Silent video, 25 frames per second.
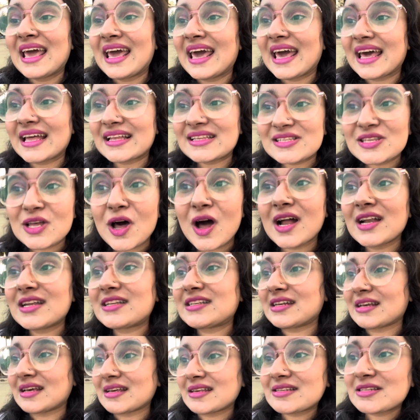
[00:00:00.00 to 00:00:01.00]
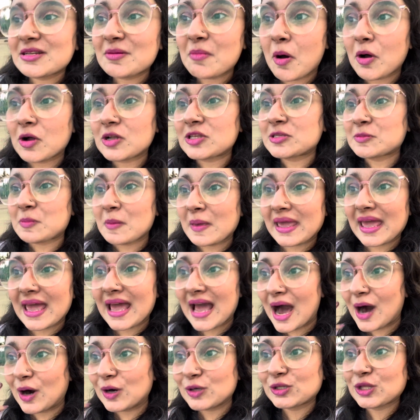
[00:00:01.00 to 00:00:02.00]
it's not just about
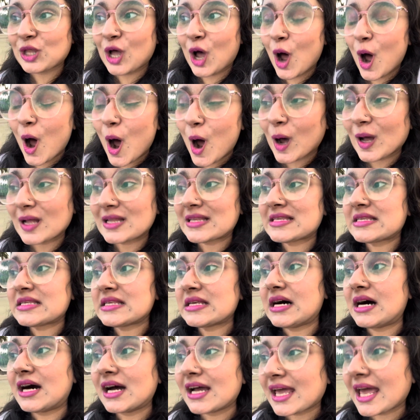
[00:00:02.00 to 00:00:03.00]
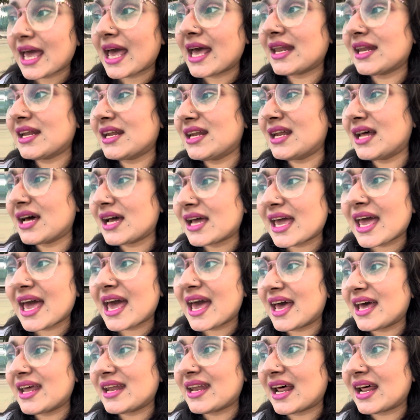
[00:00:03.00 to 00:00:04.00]
speaking out thoughts again and
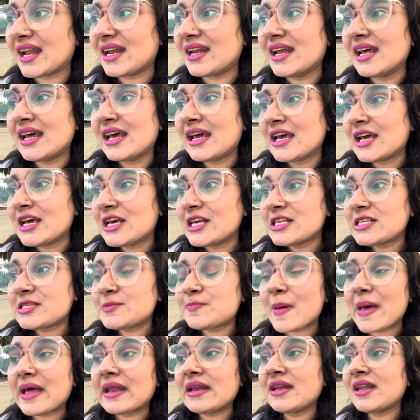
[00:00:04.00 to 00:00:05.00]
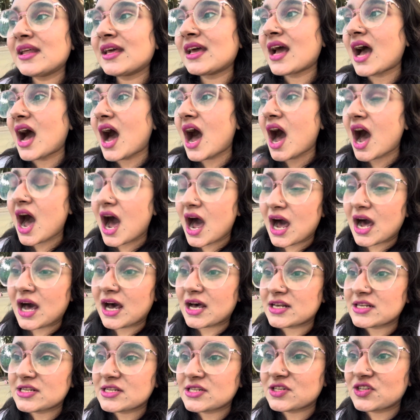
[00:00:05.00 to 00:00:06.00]
again and spending
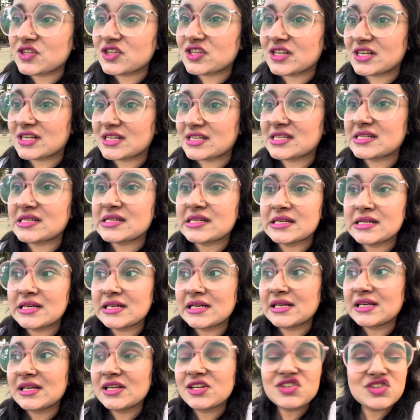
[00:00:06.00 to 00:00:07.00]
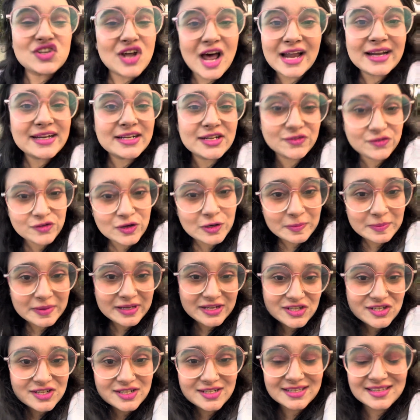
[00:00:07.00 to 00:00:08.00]
hours to just chant
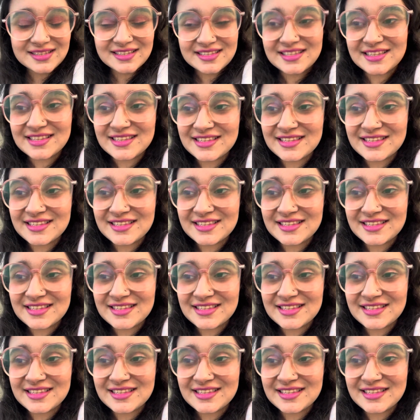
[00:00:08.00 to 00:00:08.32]
affirmations